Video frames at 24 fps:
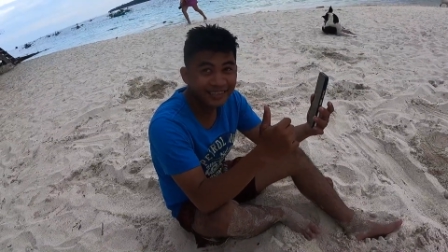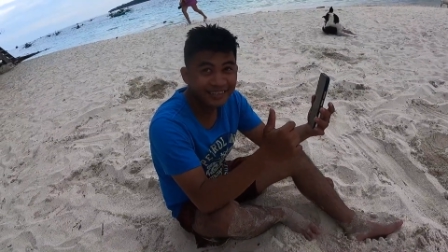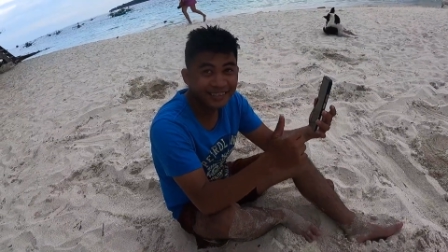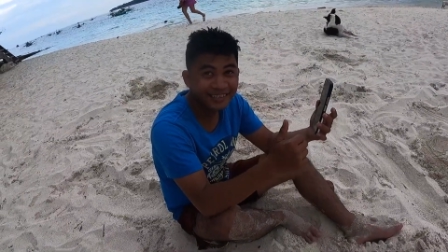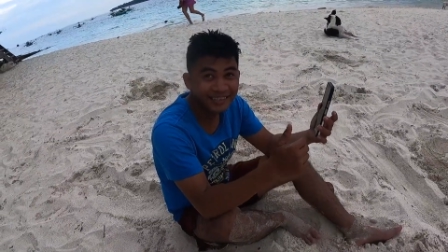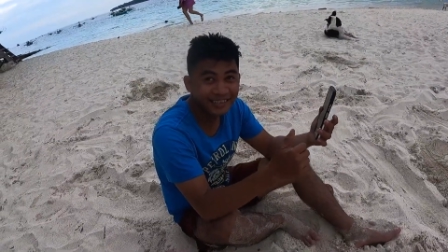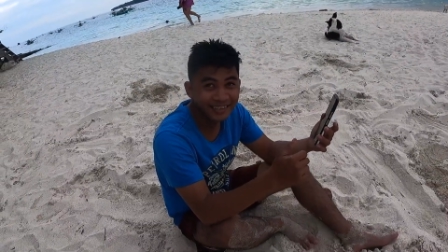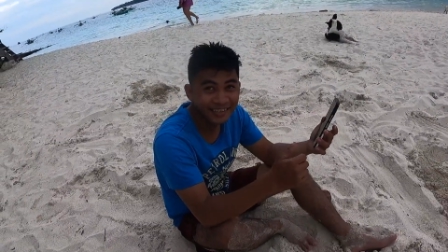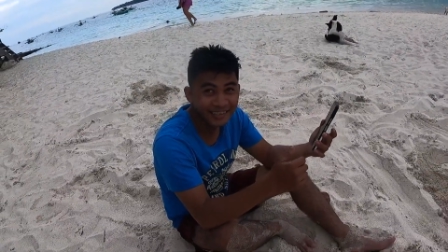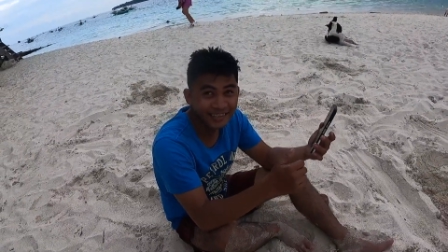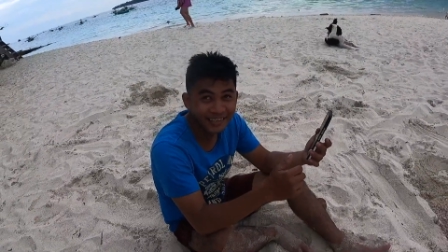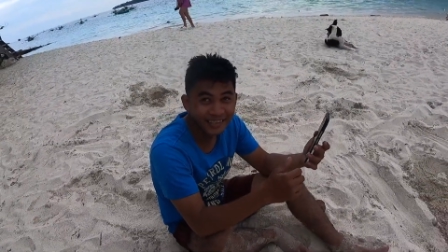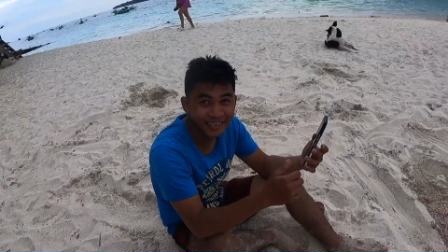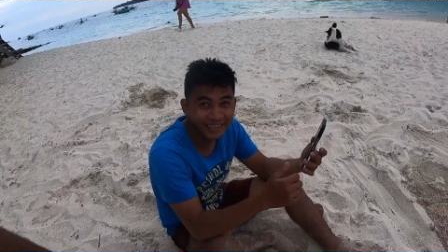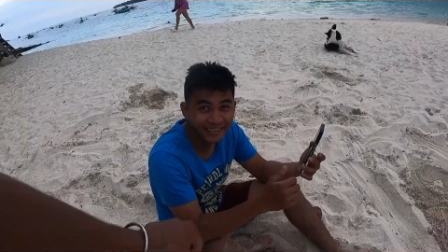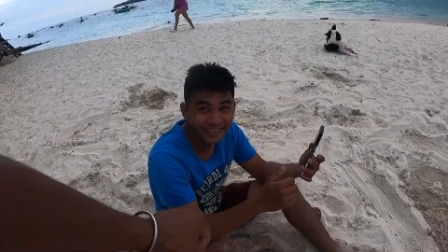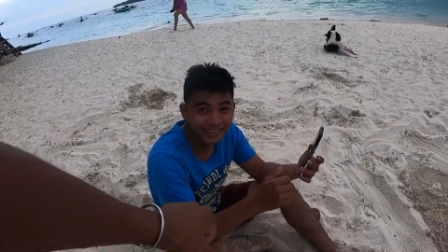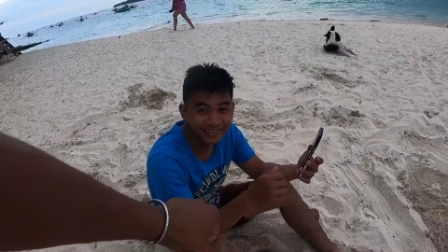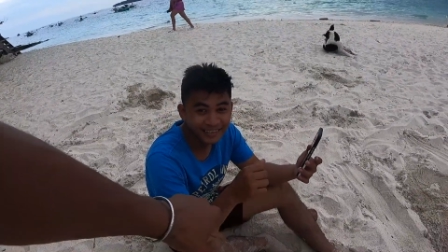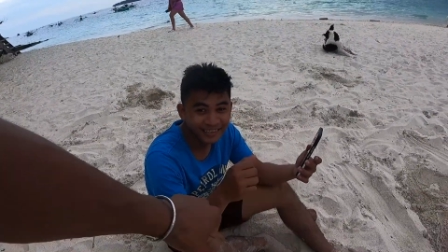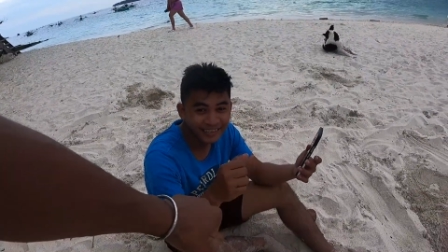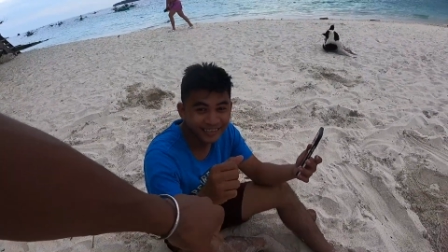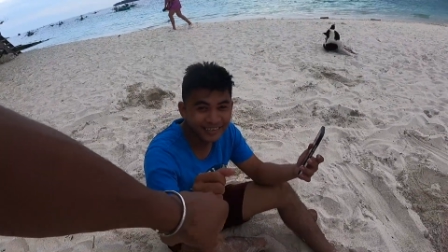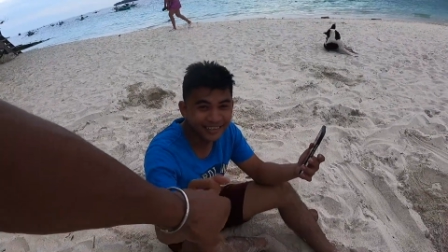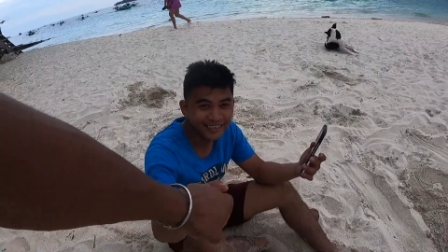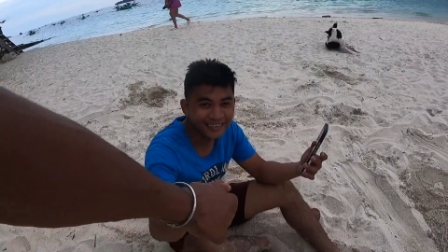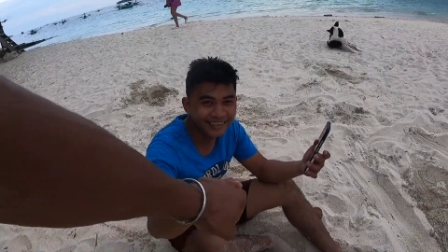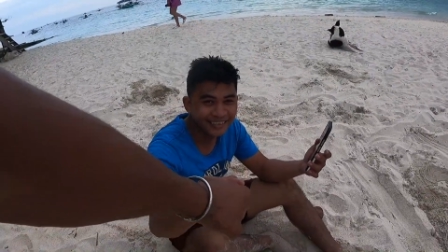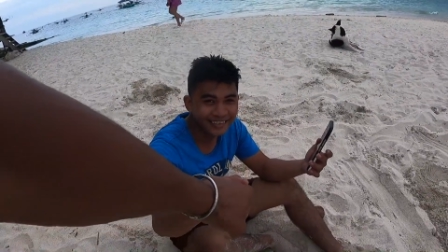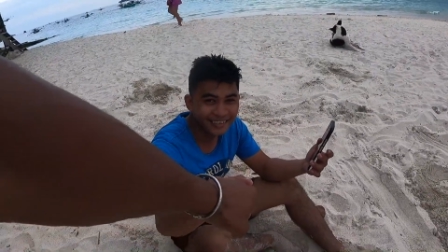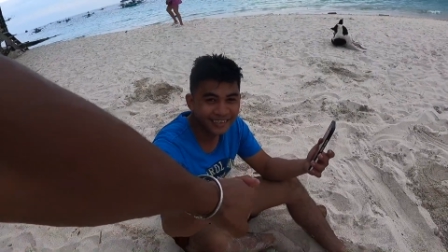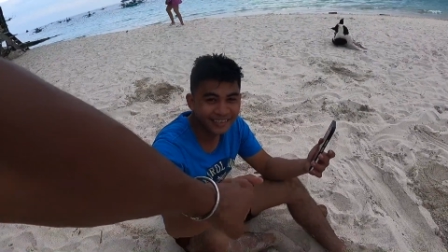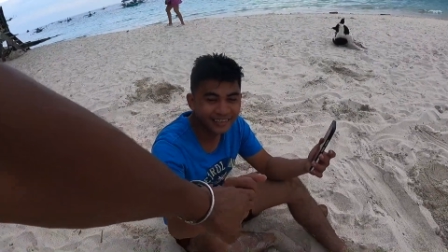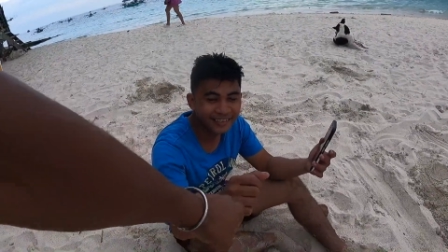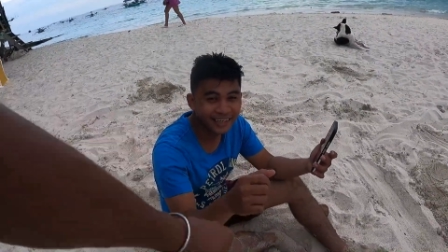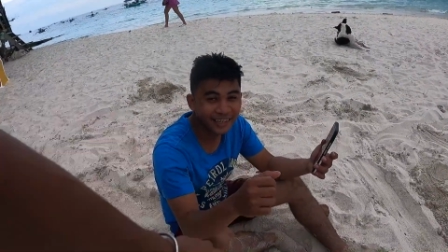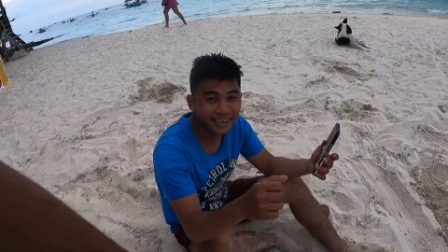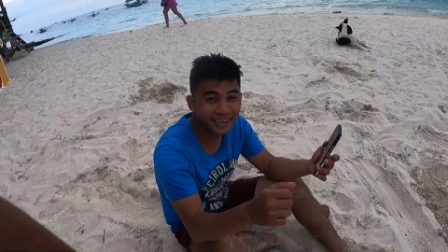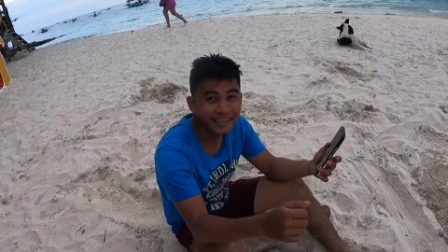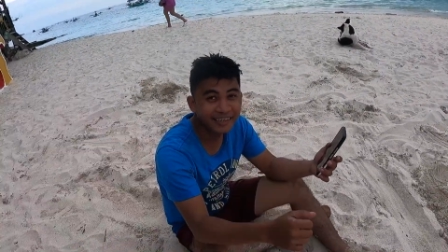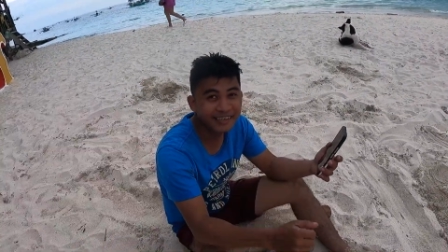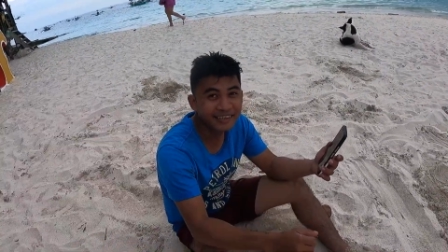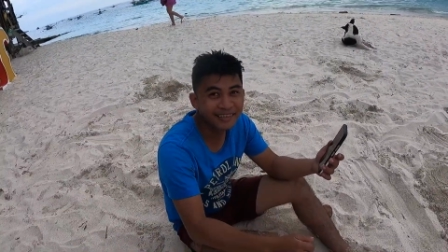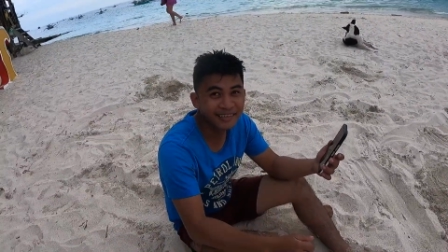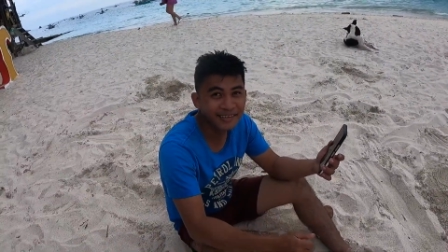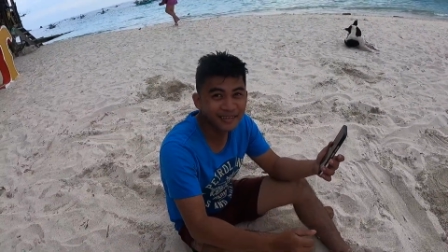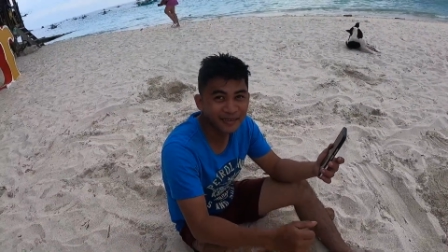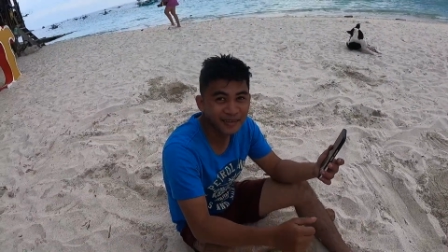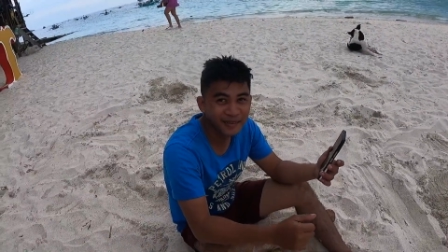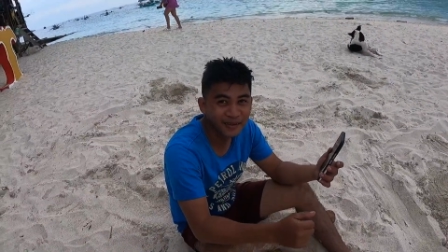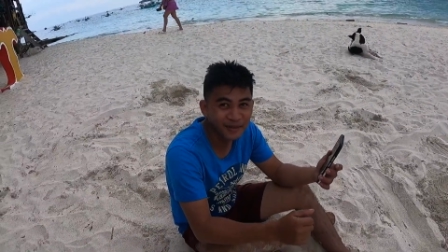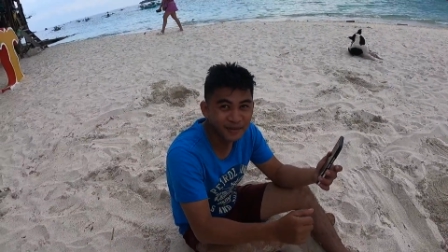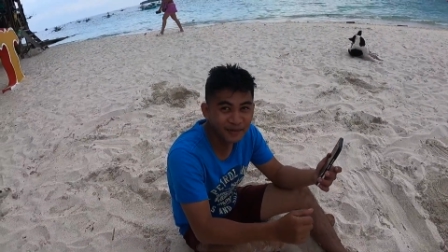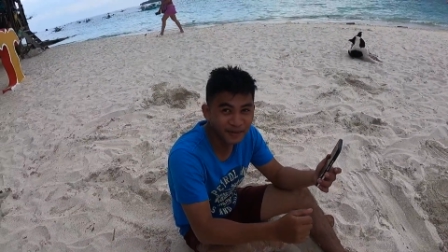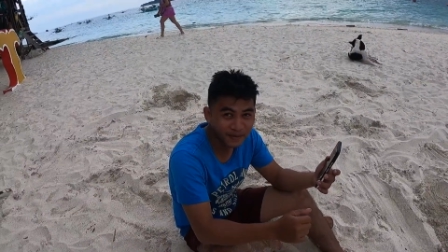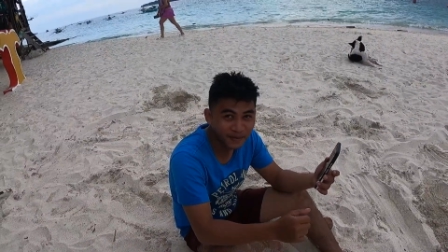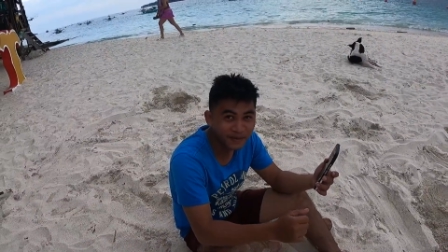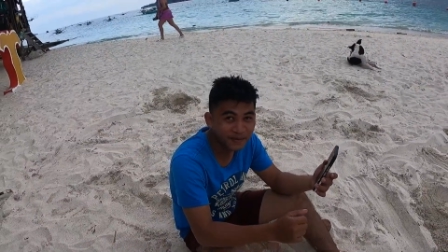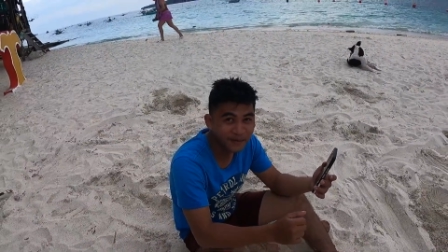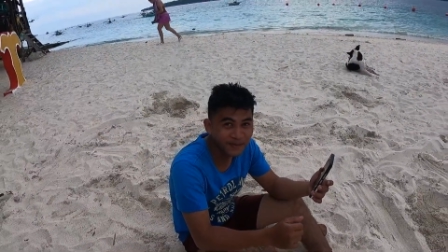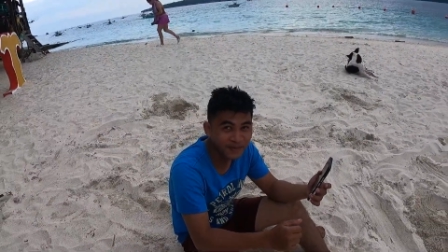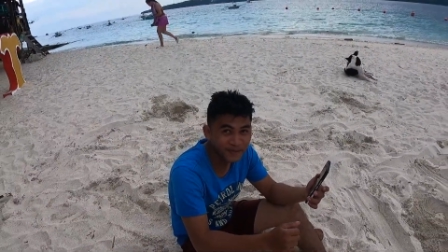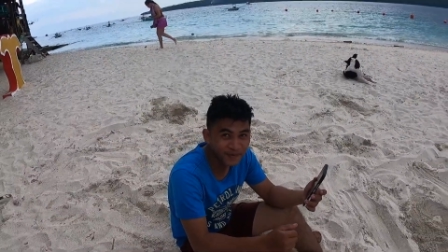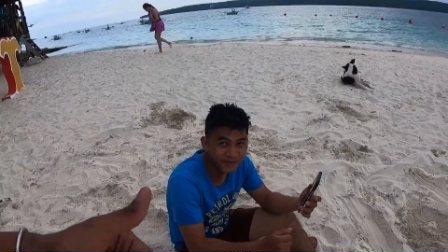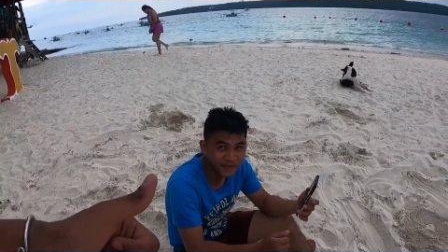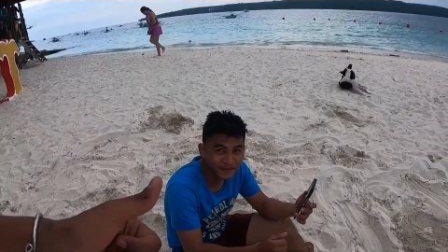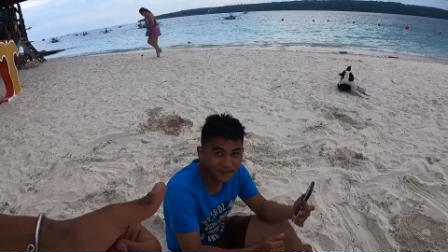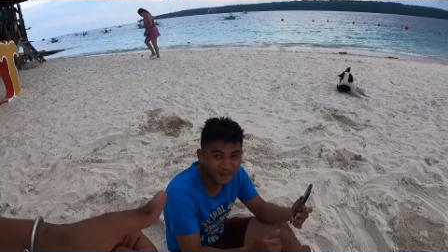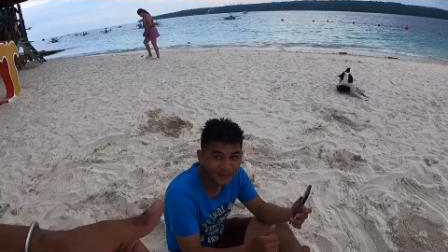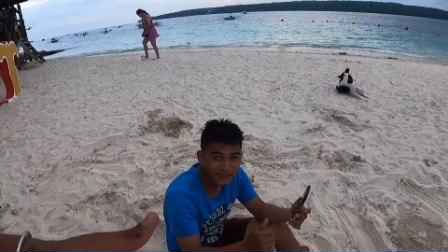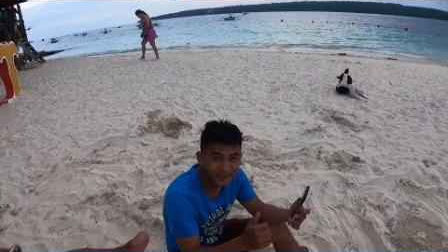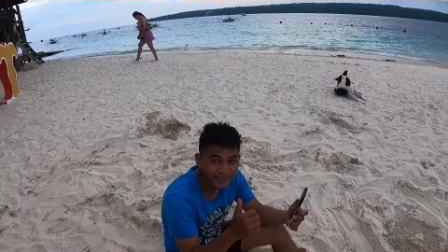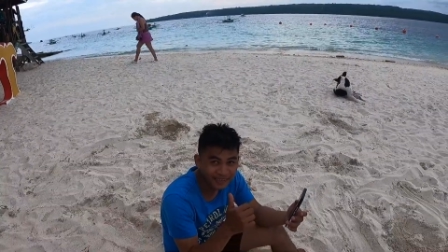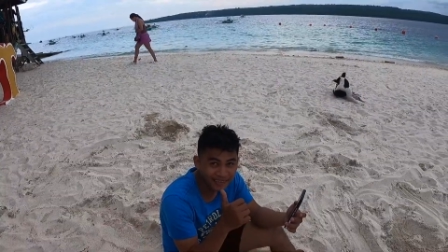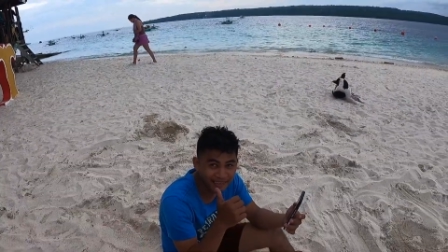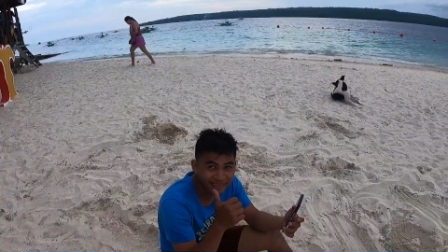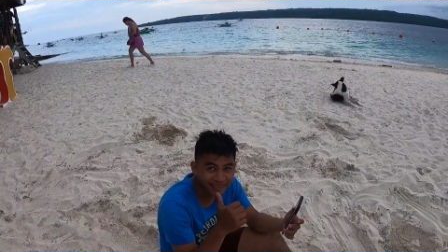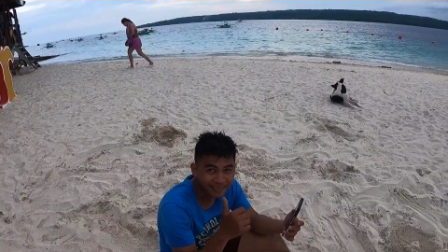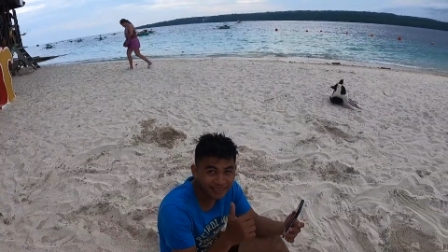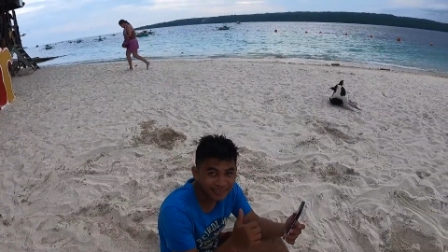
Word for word: Okay, thank you. What's your name? Clark. Clark? Nice to meet you,